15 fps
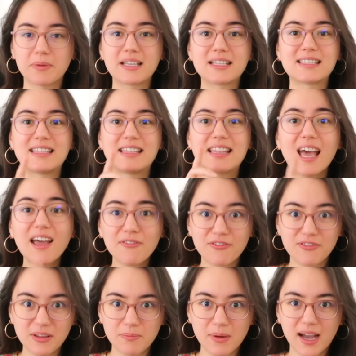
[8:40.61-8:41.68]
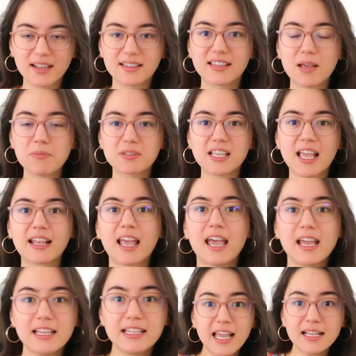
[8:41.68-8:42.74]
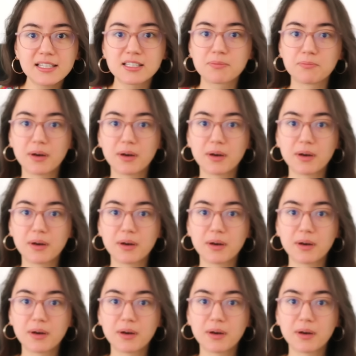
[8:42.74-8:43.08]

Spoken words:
because that feedback, them saying yes,